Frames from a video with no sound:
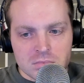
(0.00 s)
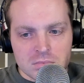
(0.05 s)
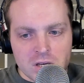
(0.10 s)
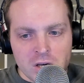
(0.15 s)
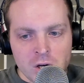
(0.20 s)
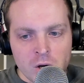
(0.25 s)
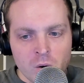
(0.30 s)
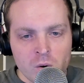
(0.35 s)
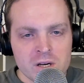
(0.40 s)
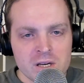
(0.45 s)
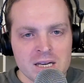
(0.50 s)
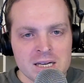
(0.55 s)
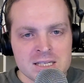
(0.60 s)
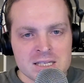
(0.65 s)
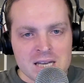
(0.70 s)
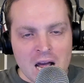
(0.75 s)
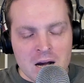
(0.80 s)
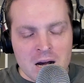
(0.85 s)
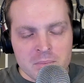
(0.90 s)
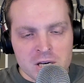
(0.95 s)

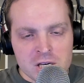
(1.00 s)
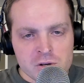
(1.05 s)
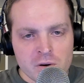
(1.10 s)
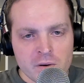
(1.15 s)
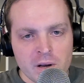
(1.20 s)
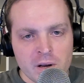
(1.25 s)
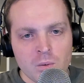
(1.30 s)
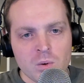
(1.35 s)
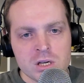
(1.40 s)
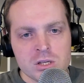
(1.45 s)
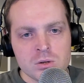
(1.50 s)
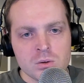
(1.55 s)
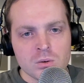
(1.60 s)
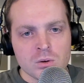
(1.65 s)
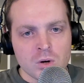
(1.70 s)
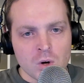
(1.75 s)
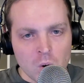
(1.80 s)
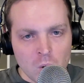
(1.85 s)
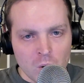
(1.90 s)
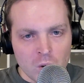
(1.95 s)
it's arbitrary what you
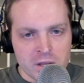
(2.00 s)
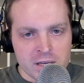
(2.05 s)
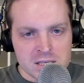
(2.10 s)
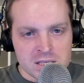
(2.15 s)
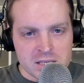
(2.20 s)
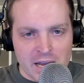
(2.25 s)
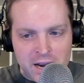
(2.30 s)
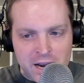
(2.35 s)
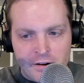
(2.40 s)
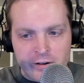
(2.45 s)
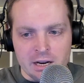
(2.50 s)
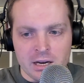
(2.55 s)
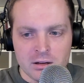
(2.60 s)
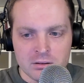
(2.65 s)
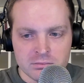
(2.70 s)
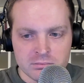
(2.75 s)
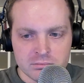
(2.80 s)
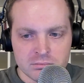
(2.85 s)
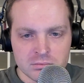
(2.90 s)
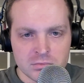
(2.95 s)
call this area.
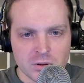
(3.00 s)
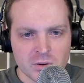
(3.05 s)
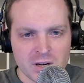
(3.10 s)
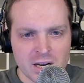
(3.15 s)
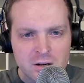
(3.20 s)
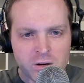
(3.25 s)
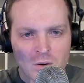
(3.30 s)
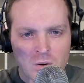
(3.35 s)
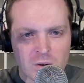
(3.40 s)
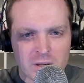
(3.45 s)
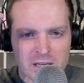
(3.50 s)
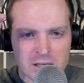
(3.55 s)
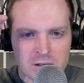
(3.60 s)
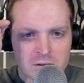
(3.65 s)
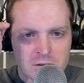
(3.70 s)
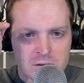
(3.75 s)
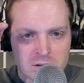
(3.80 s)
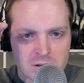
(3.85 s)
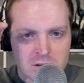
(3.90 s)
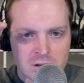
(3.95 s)
You can call it
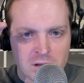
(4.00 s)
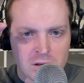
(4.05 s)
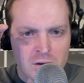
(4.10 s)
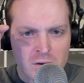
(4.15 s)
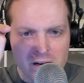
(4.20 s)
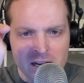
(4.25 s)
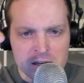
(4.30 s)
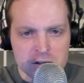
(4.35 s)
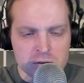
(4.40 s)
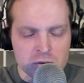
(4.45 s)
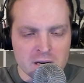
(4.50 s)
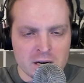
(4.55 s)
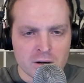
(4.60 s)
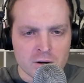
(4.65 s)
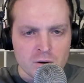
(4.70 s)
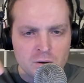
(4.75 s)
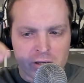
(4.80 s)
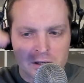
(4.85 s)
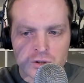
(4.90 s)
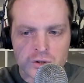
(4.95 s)
the unit, you can
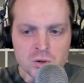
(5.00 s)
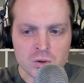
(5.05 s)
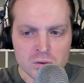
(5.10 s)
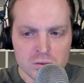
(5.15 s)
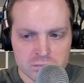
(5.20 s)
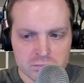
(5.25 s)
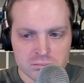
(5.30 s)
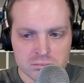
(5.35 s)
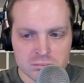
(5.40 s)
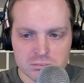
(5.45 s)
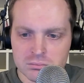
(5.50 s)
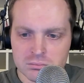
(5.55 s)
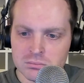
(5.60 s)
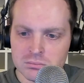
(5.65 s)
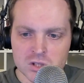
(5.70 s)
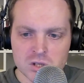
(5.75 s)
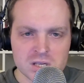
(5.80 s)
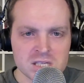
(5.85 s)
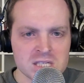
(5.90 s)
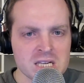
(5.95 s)
call it 2. So
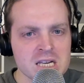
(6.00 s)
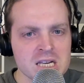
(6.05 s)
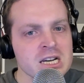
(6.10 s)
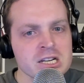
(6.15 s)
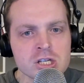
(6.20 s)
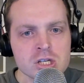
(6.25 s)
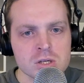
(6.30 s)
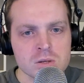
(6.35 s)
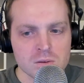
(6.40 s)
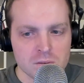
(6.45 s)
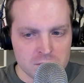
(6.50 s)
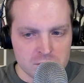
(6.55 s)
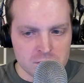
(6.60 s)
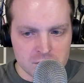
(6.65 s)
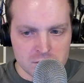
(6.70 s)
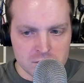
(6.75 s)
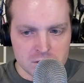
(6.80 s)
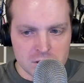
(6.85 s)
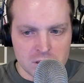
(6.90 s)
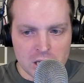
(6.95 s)
he says that's 2.
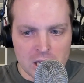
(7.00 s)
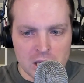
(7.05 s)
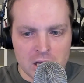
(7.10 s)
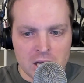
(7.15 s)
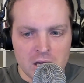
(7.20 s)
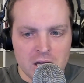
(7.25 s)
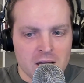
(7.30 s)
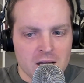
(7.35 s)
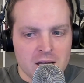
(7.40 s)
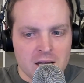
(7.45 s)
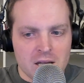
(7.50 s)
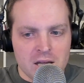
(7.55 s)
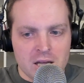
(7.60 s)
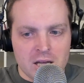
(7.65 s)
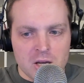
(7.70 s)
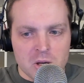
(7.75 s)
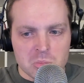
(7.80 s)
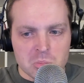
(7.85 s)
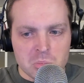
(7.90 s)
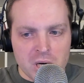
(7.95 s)

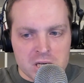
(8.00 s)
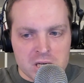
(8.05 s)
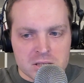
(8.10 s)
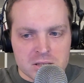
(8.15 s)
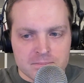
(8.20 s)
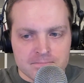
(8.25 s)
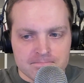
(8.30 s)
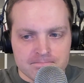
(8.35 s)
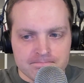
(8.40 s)
But